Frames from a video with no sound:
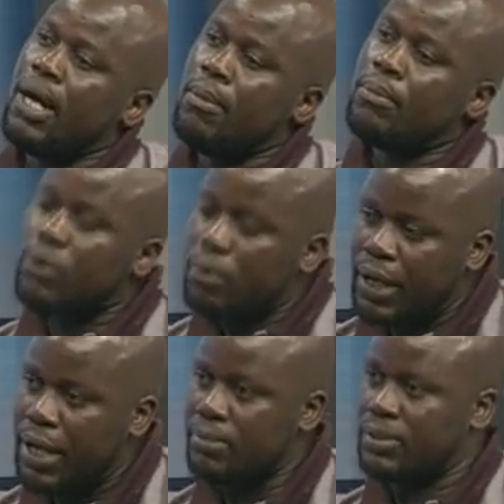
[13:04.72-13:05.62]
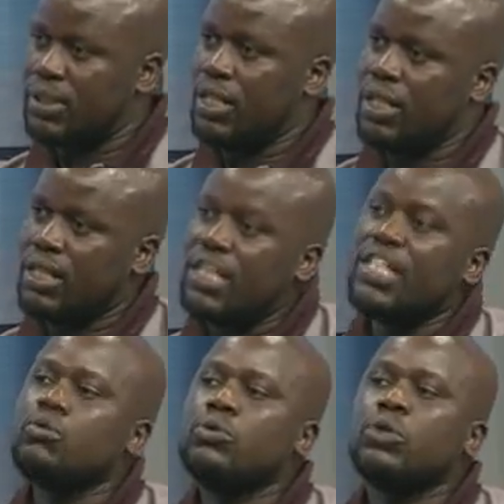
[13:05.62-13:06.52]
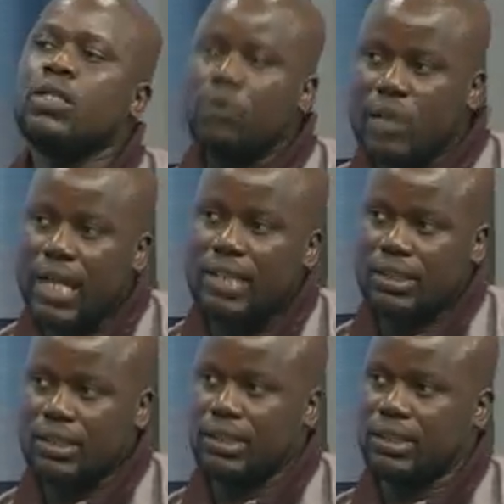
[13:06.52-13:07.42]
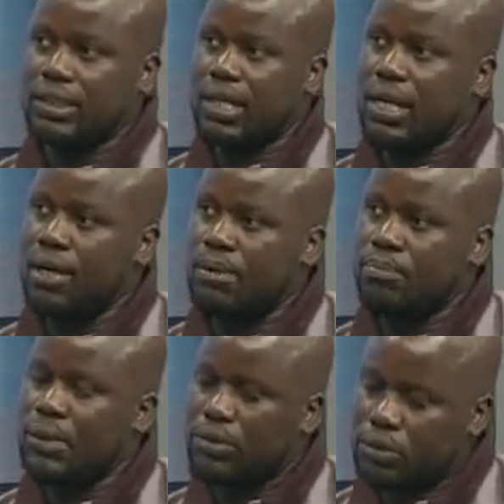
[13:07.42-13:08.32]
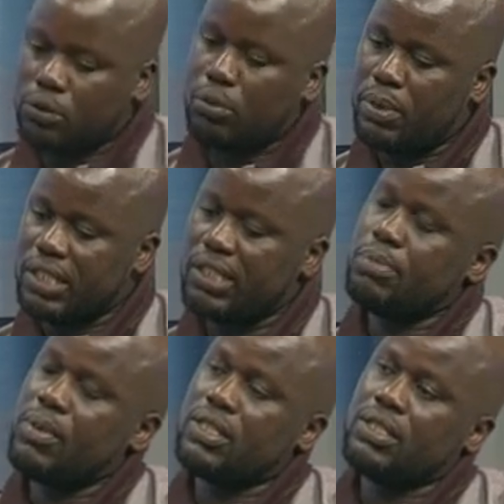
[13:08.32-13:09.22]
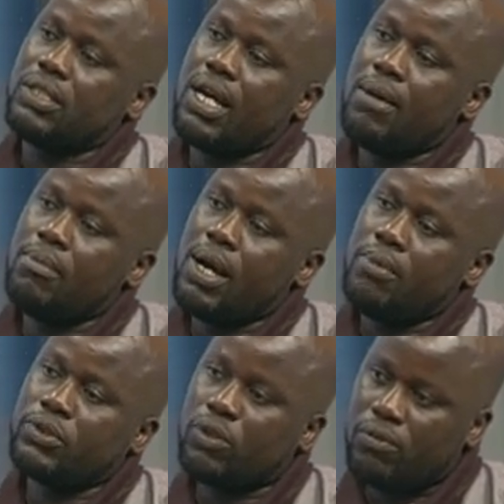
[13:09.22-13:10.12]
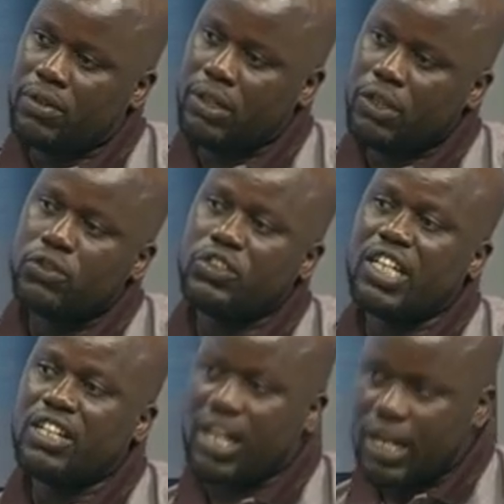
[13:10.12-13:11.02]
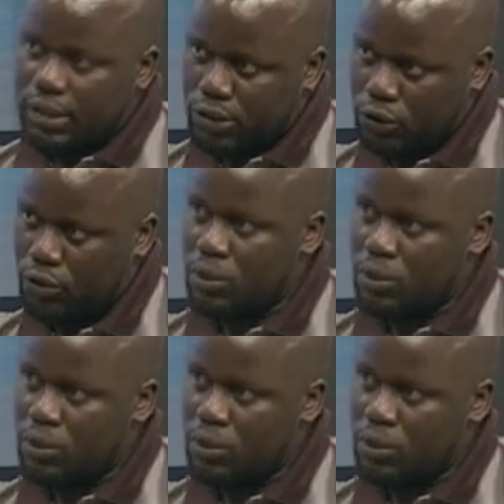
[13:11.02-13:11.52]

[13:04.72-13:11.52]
problems that then we will look at these, participants solving. So it's a reality show.